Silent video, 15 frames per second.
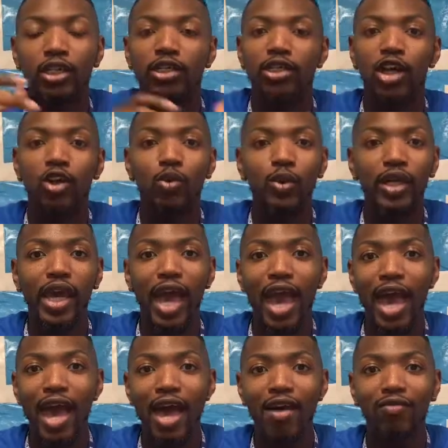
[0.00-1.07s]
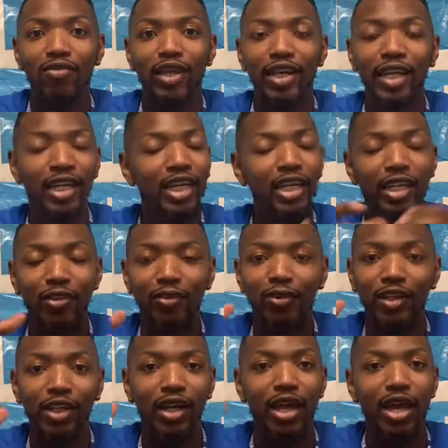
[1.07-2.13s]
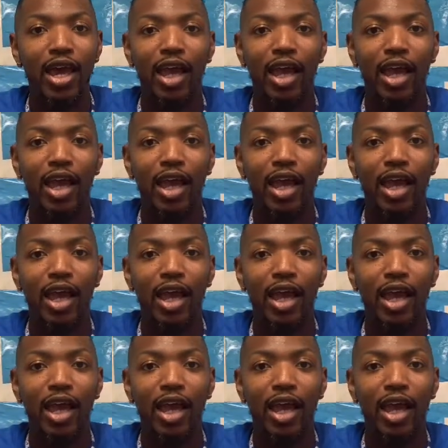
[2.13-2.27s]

So we have any different